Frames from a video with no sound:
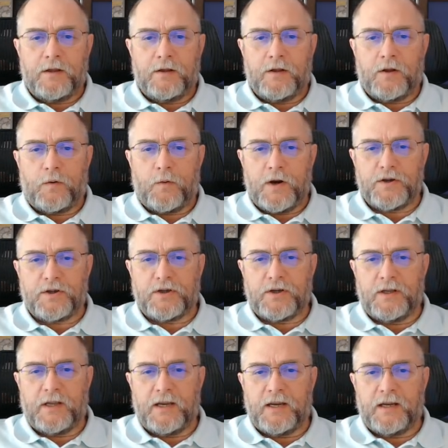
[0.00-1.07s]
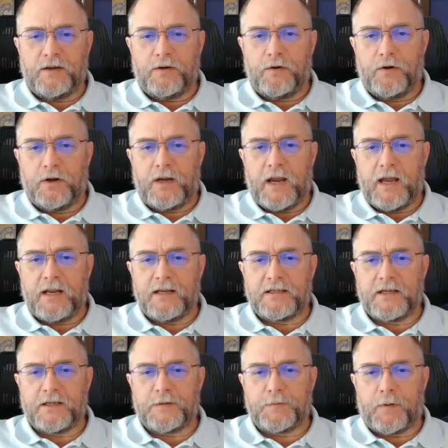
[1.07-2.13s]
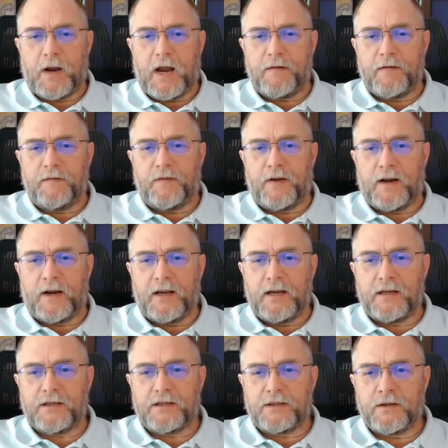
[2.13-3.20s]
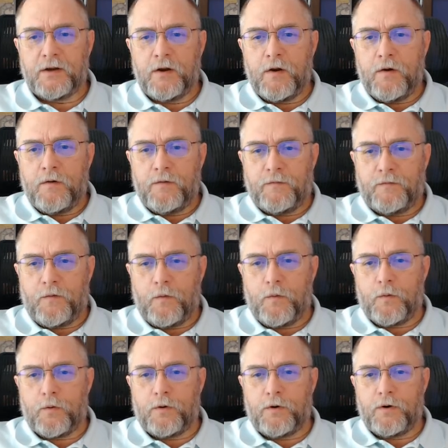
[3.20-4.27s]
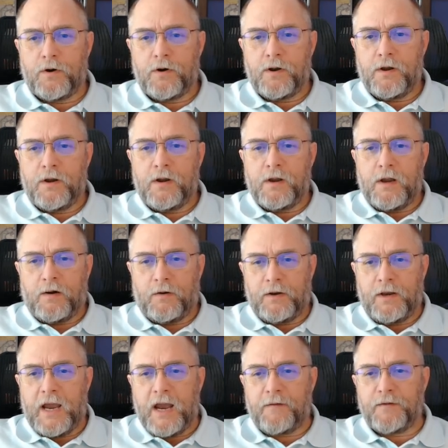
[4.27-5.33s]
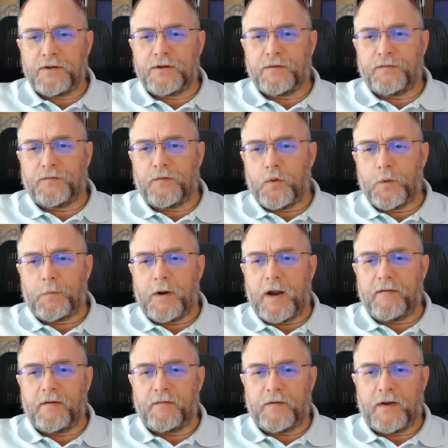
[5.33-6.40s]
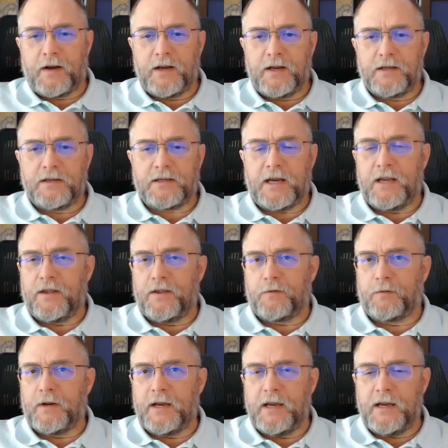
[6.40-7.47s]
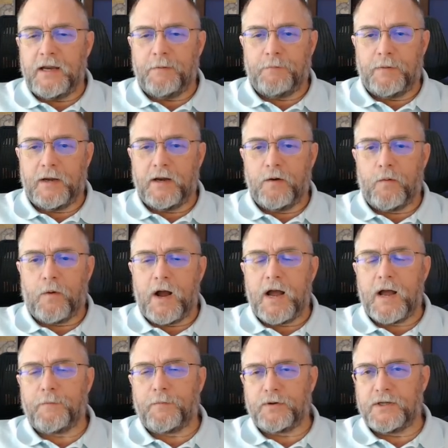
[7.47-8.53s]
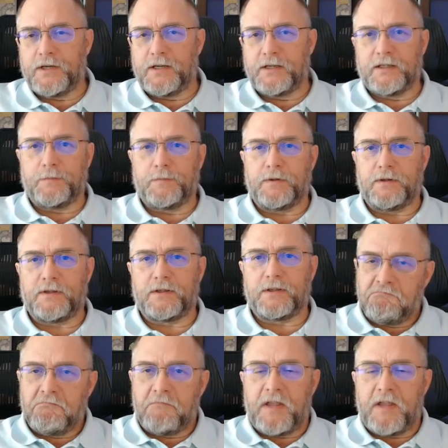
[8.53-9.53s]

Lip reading: The question then you look at, it says private variants, 4 on the average of 4 private variants and 3 big Y participants.